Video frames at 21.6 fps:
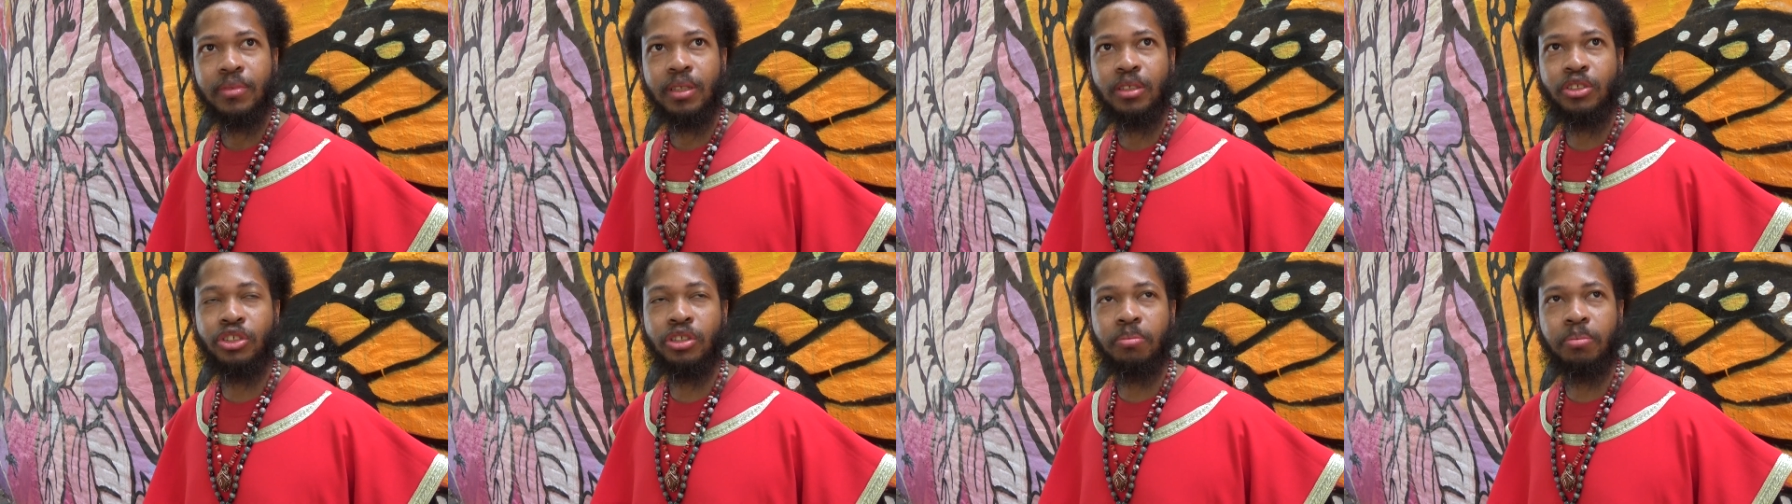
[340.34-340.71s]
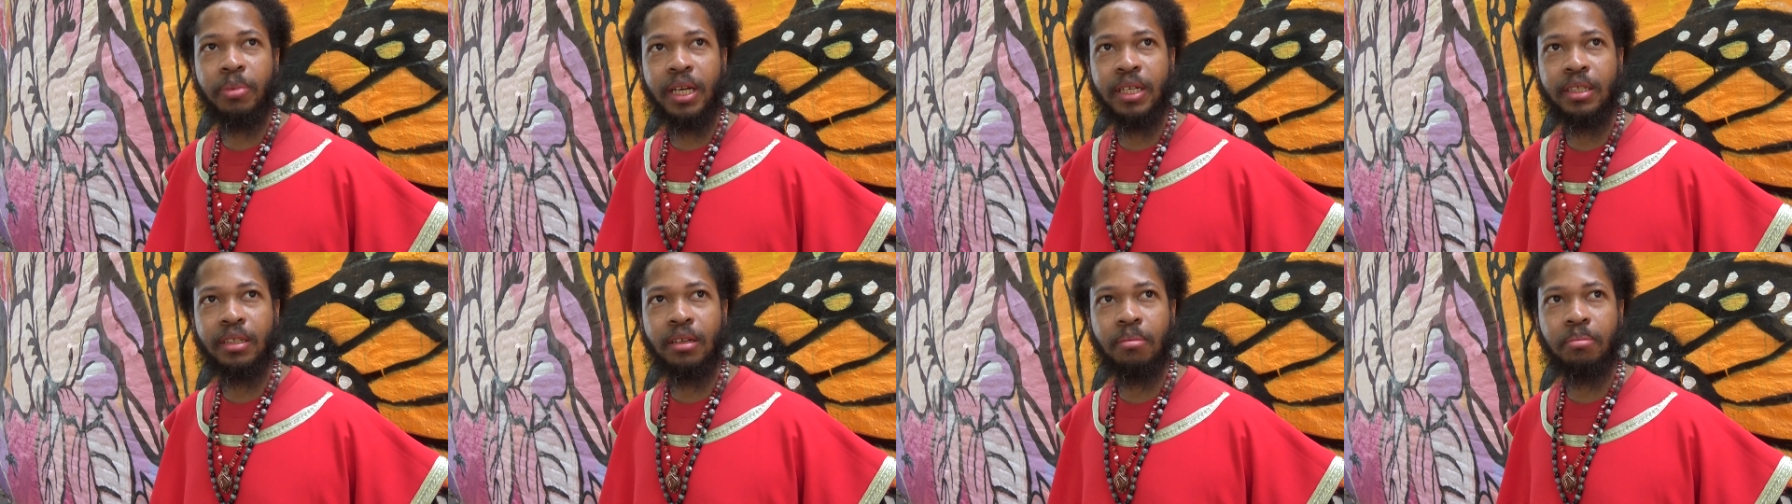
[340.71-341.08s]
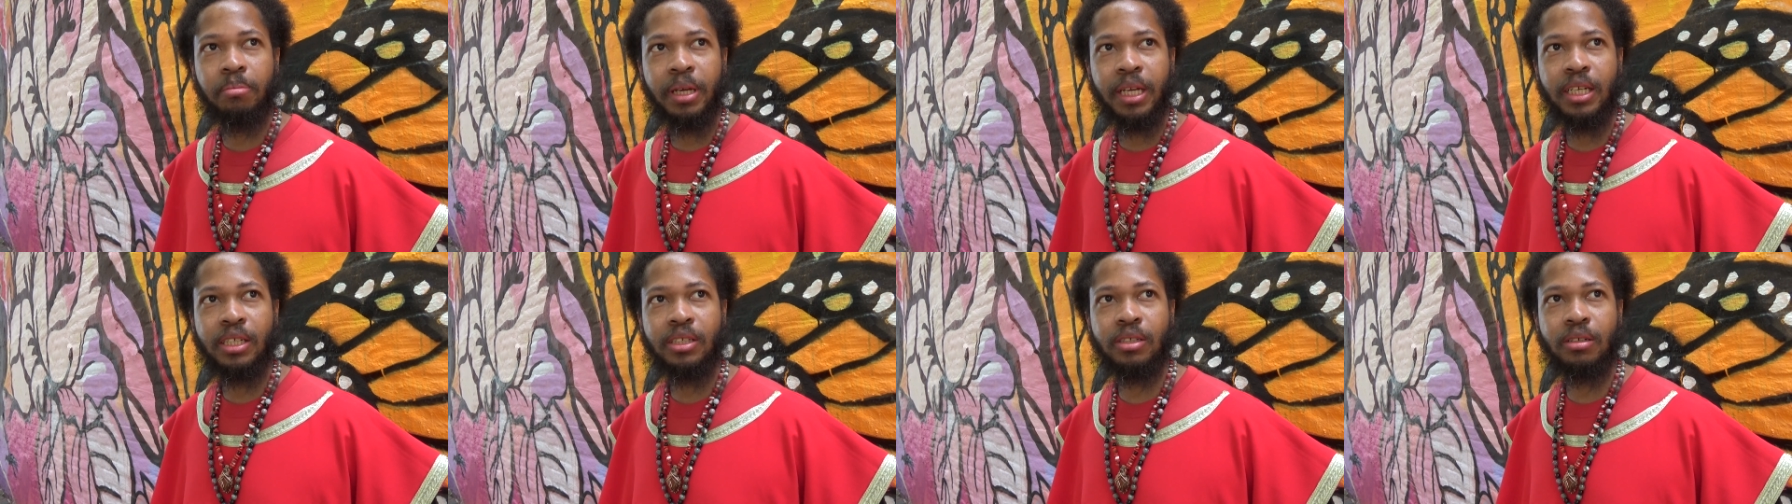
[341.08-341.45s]
Germania
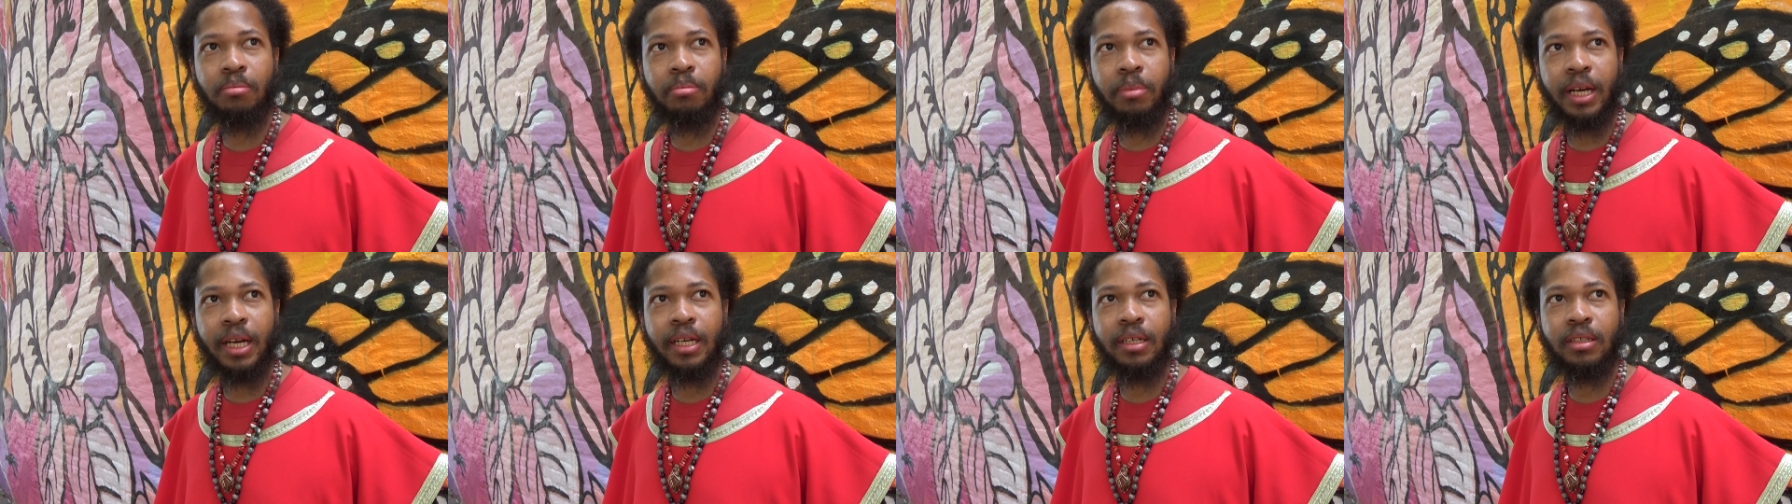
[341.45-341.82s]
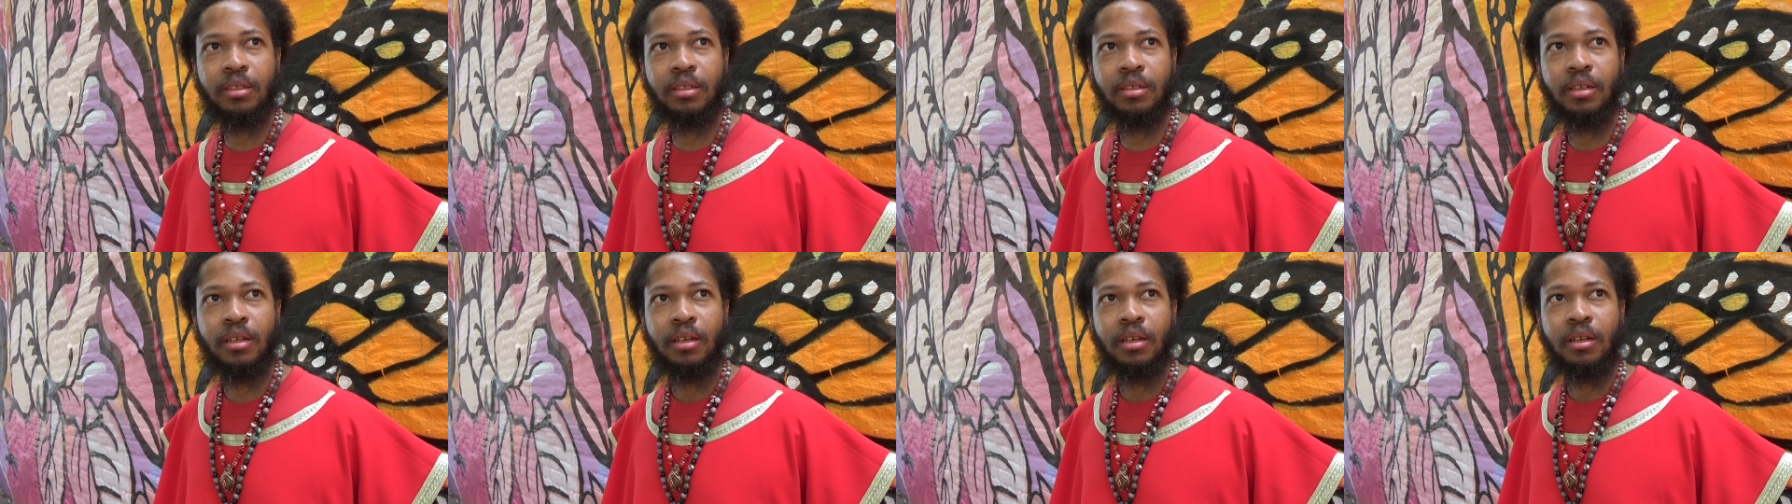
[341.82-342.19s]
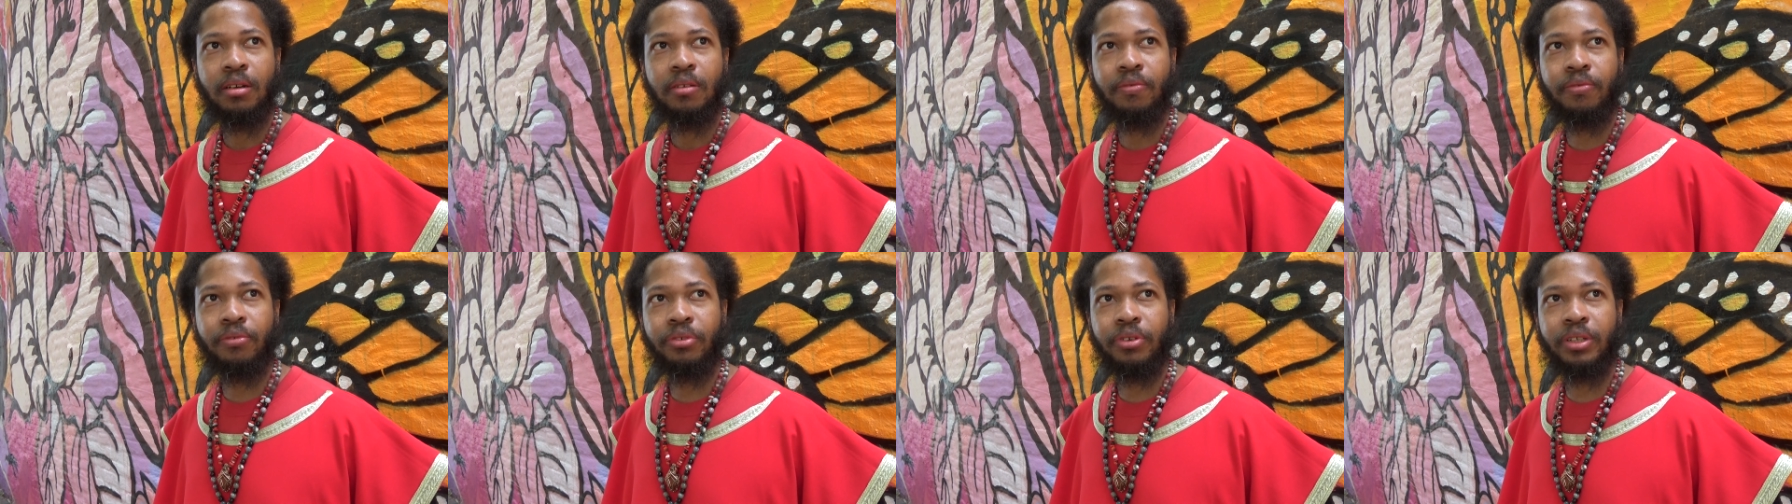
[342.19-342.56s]
Major, Minor,
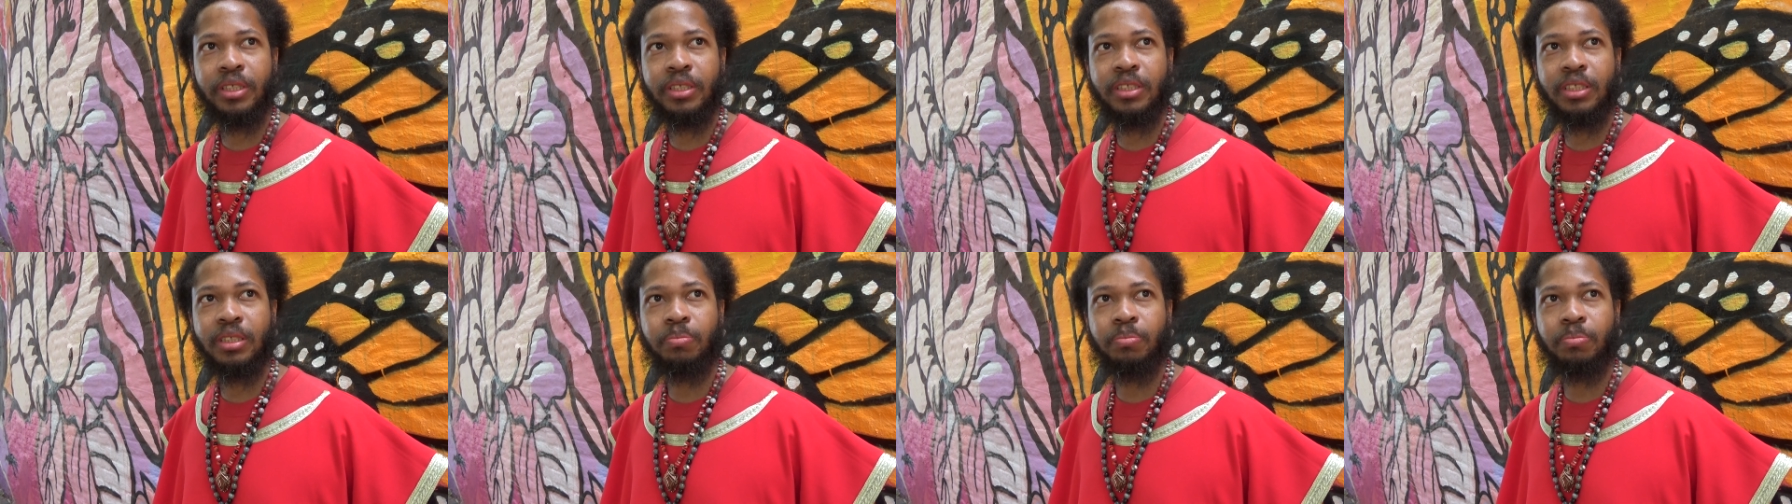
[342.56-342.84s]
France,